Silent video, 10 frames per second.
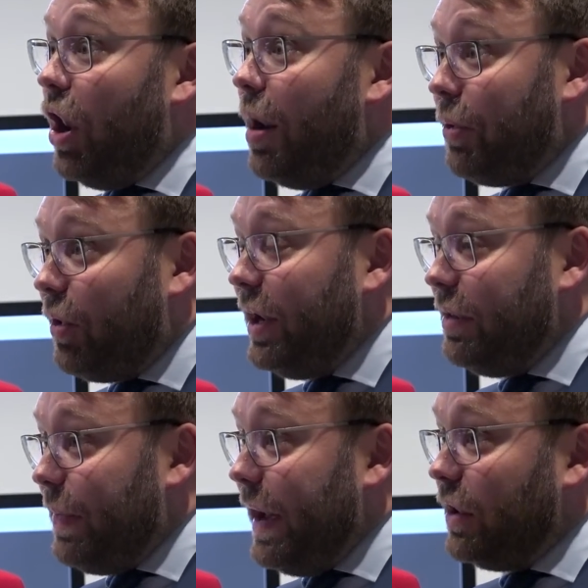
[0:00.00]

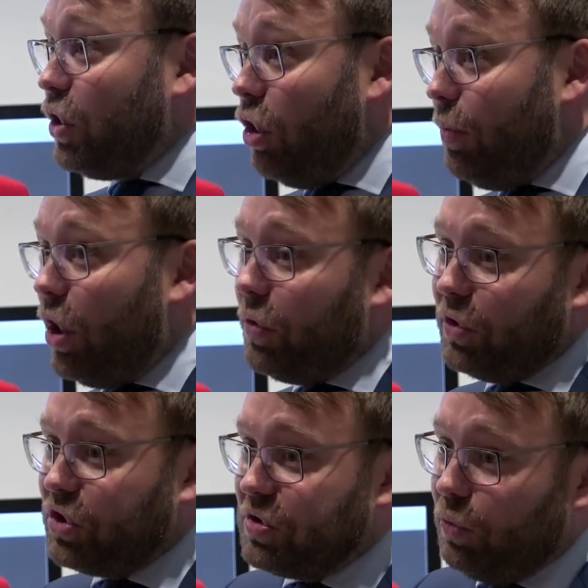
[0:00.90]
operated by a cobot,
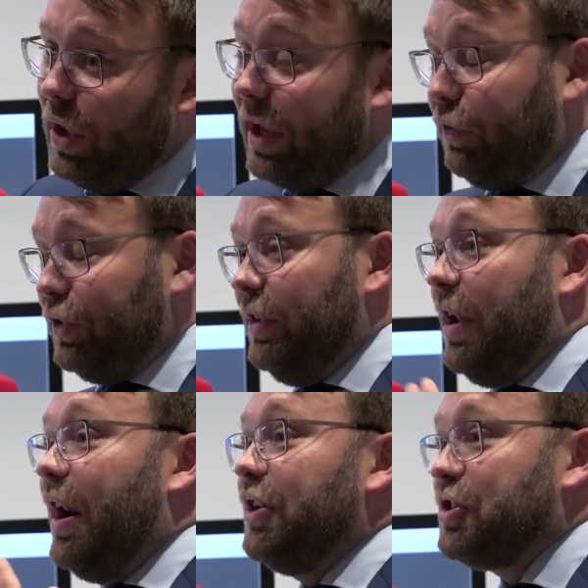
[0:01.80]
which is more like for the
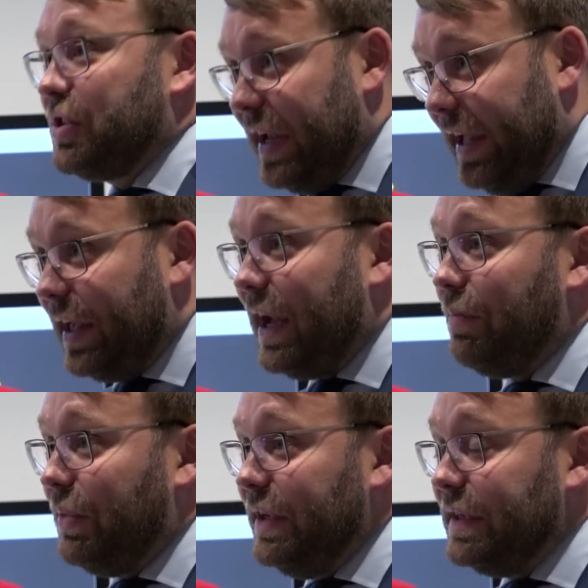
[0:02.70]
large scale
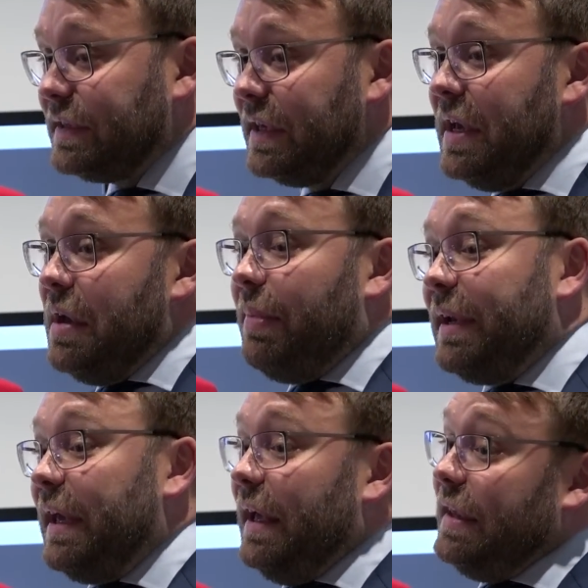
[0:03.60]
companies.
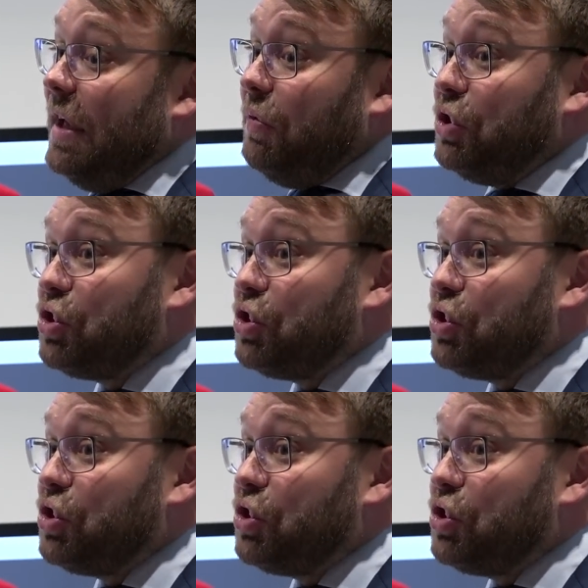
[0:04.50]
But, and then we